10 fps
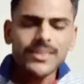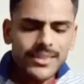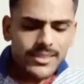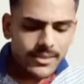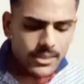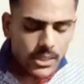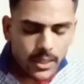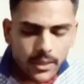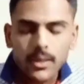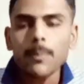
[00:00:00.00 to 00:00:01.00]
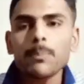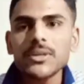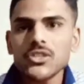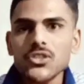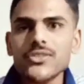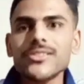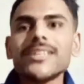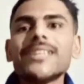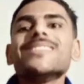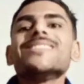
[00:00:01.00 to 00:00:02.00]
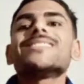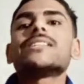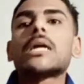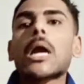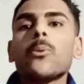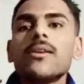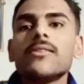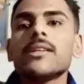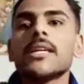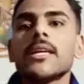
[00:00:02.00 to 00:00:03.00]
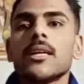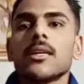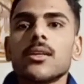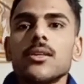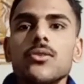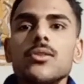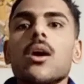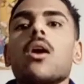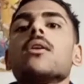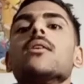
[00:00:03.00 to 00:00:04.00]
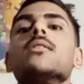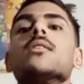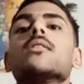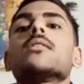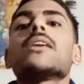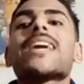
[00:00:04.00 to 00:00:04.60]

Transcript: So in this competition, in this rivalry, countries are